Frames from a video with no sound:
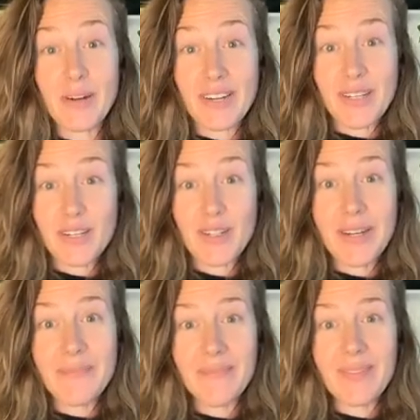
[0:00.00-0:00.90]
our
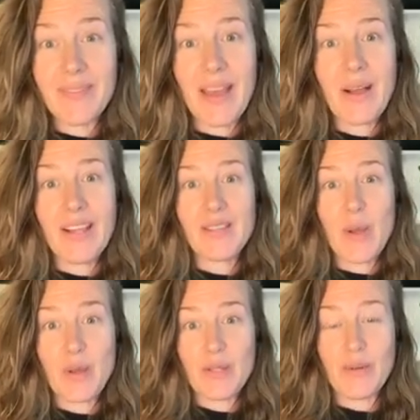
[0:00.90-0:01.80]
history that is
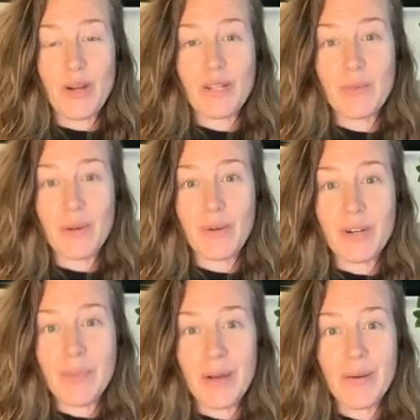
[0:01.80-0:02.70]
also not spoken
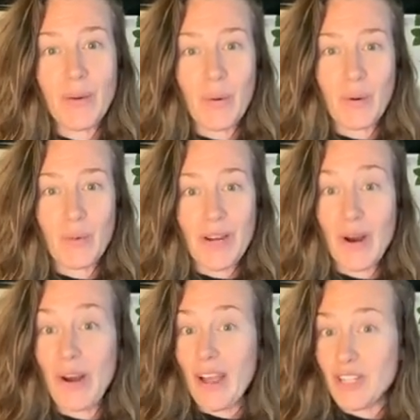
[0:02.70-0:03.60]
about or we
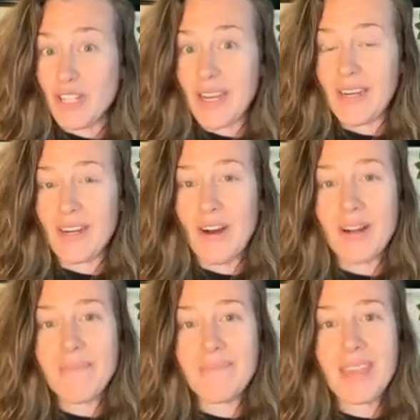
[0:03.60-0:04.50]
are educated
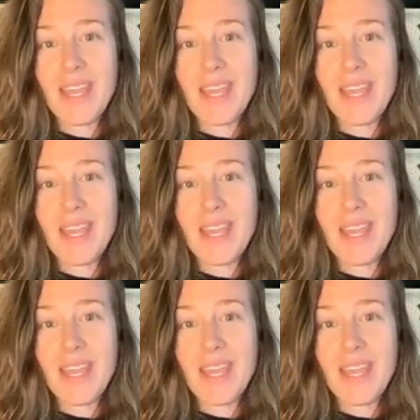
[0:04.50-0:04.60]
on.